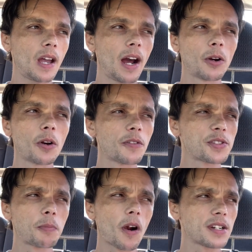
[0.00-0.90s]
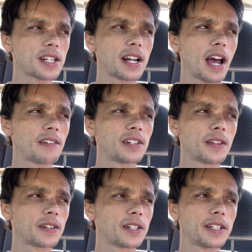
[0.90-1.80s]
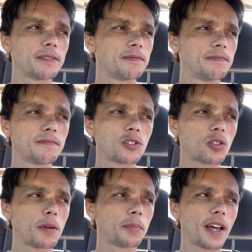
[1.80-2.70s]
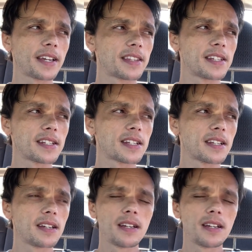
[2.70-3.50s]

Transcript: I don't know if Spark's gonna have another good trip like this.